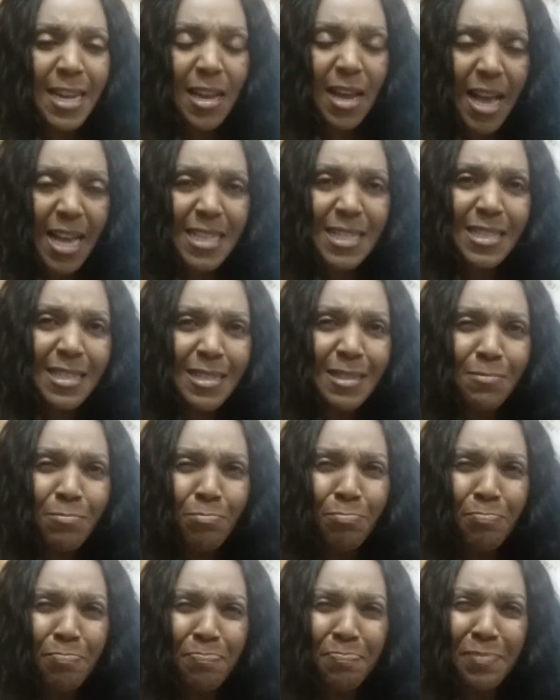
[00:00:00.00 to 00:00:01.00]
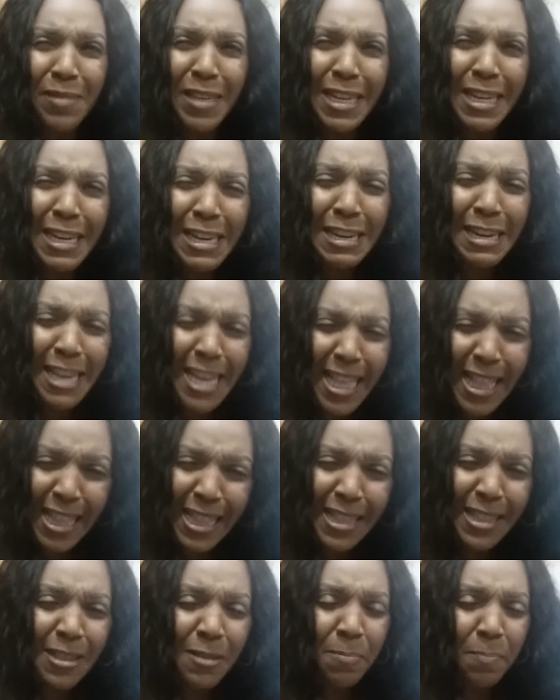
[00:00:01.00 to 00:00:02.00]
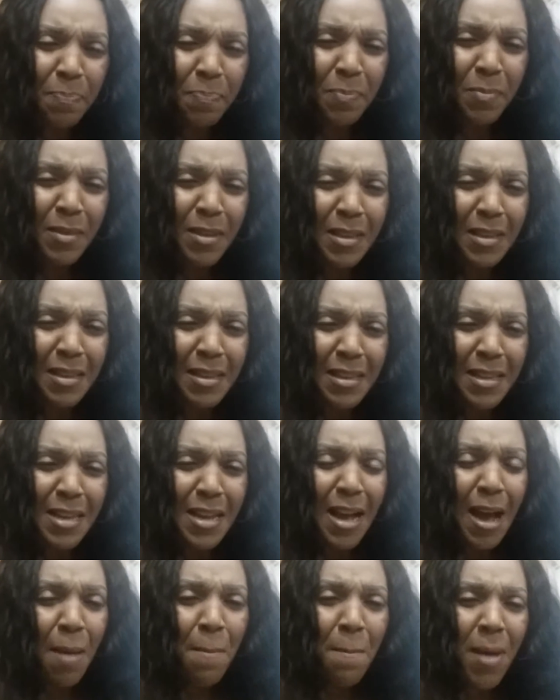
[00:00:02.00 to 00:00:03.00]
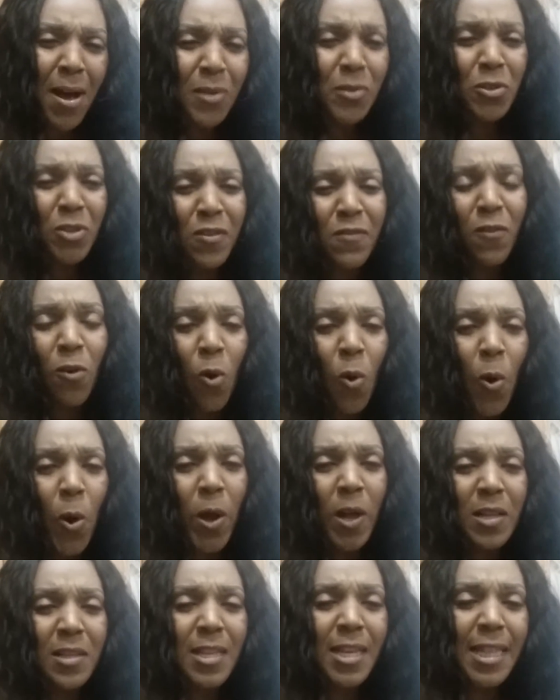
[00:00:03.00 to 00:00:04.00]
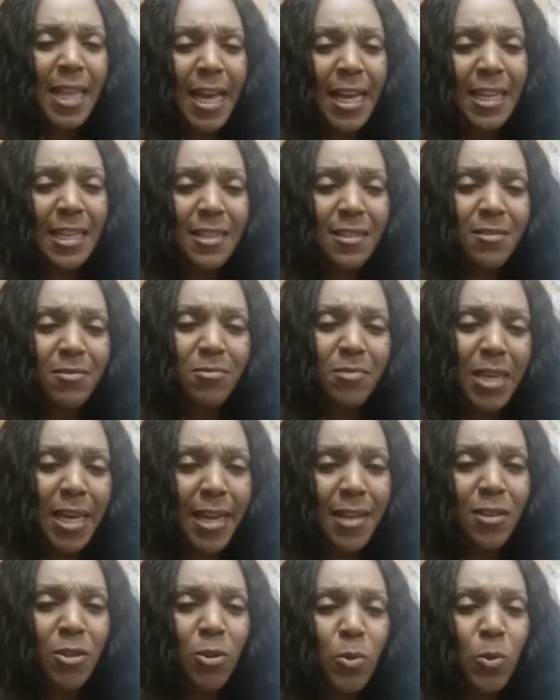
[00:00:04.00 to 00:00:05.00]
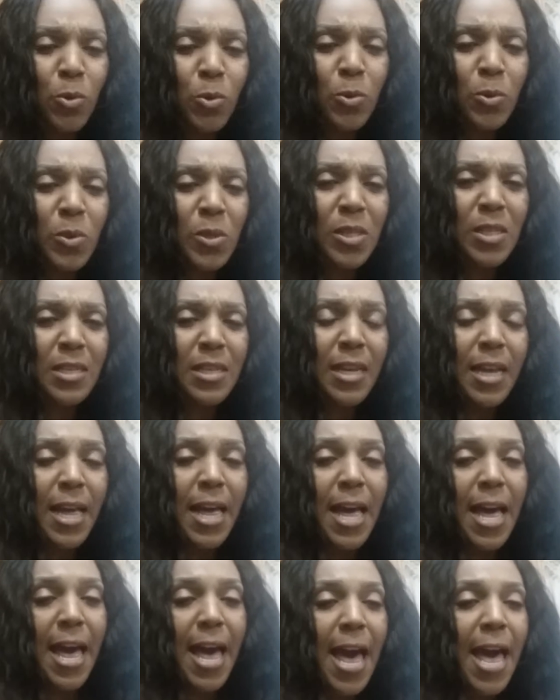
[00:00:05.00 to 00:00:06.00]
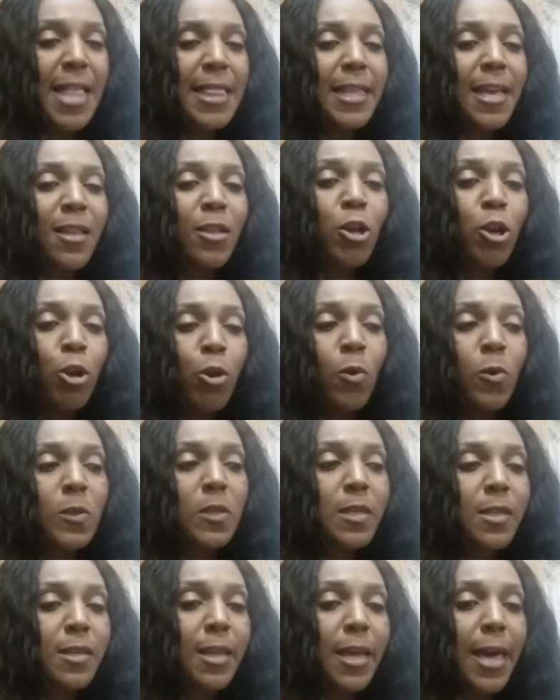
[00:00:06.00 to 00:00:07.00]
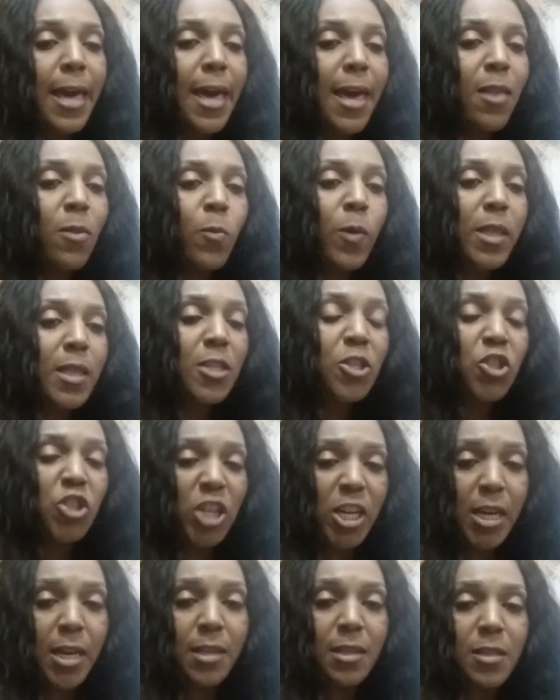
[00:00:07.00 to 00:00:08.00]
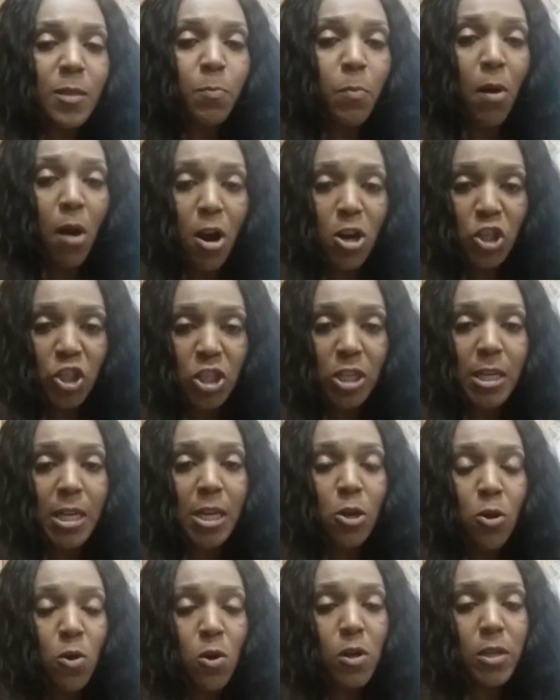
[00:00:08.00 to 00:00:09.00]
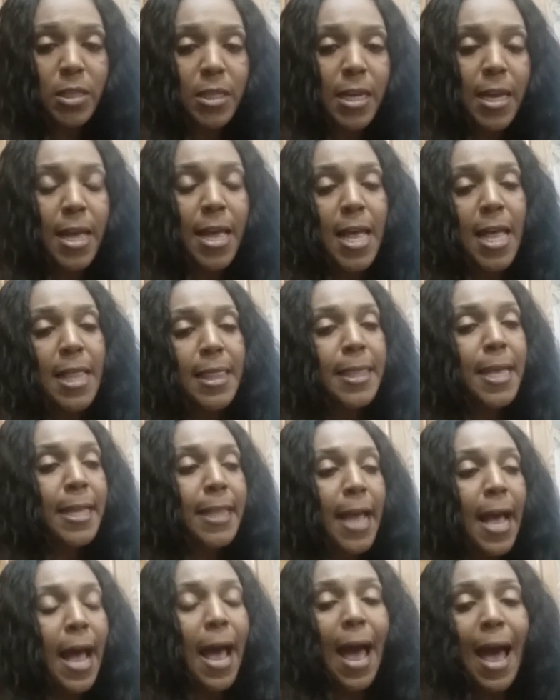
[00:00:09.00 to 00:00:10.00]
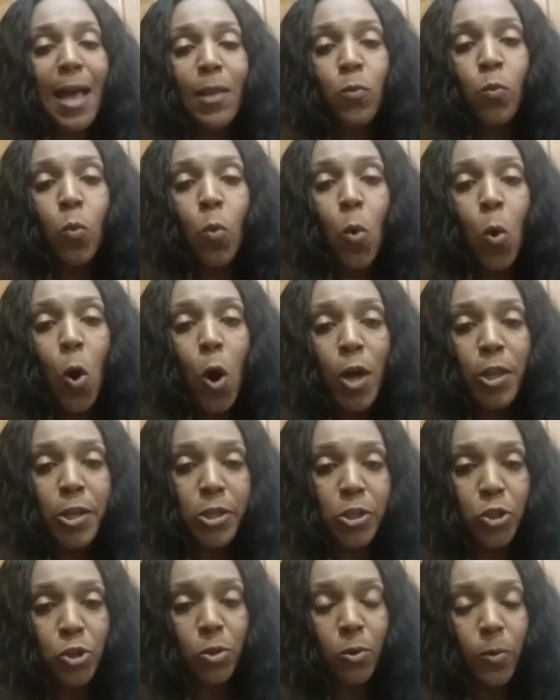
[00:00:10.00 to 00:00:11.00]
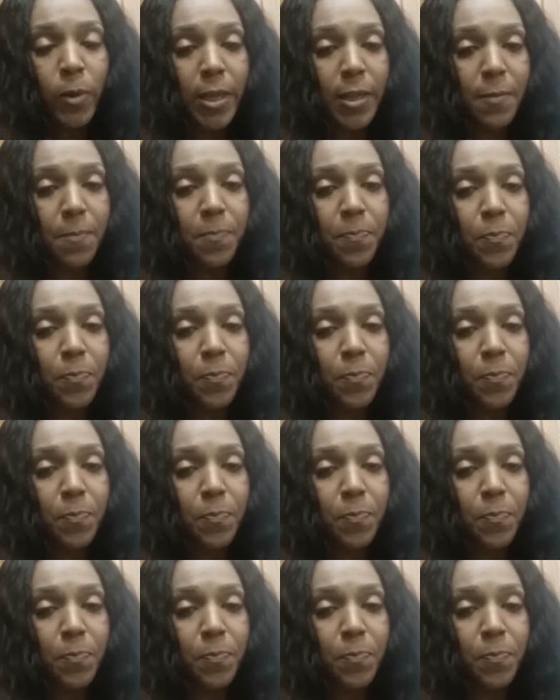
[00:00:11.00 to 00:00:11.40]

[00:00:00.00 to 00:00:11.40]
as little amount of oil that I can use, and then close to the end when the chicken is partially cooked, then I add water to it.